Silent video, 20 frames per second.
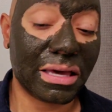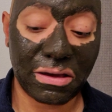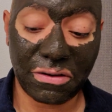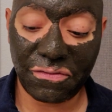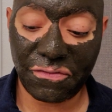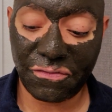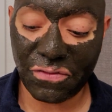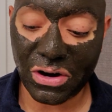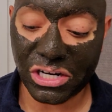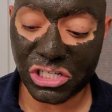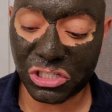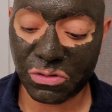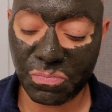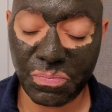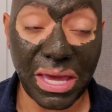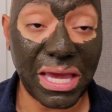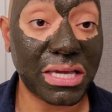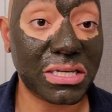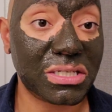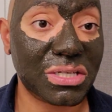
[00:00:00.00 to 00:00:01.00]
a fresh
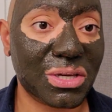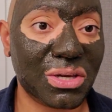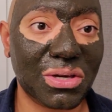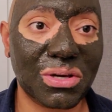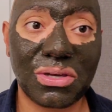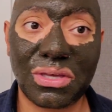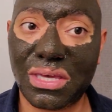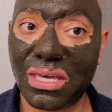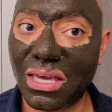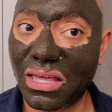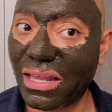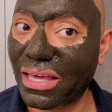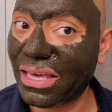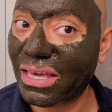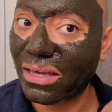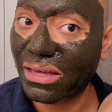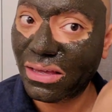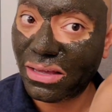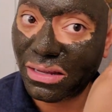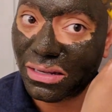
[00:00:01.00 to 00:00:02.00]
baked cookie, like
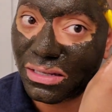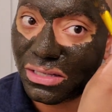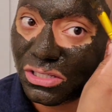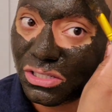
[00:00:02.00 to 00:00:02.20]
a